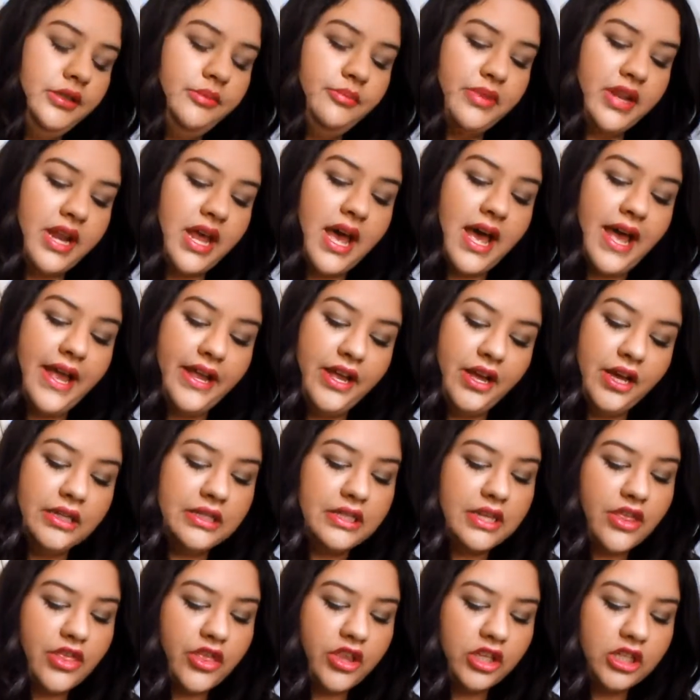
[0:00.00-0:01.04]
But I got
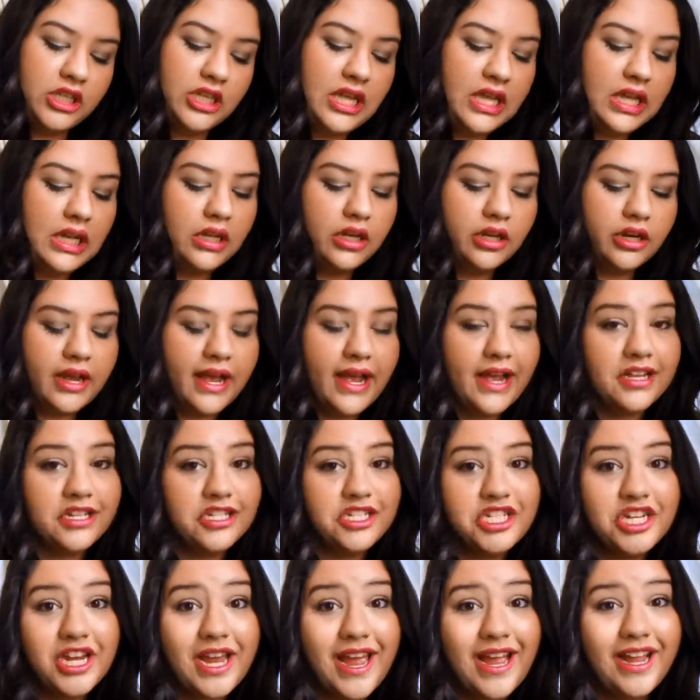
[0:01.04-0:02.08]
the color
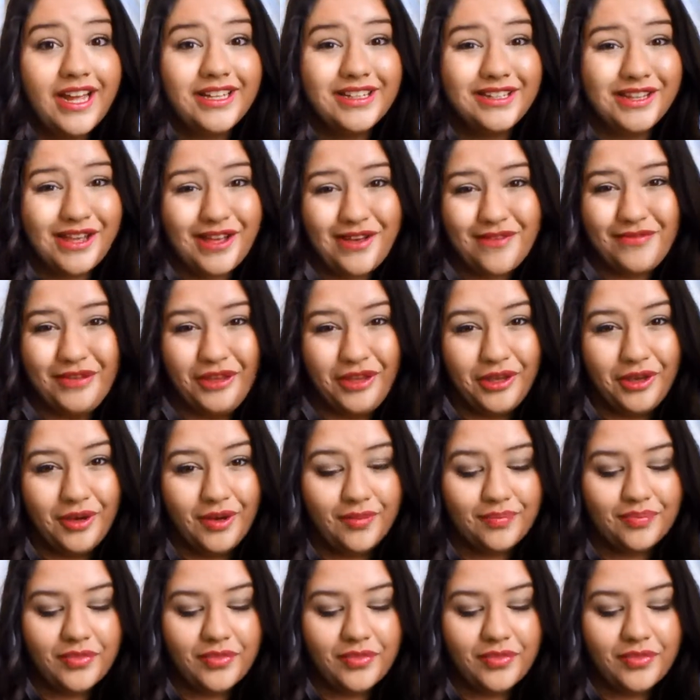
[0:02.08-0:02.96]
#LoveYou,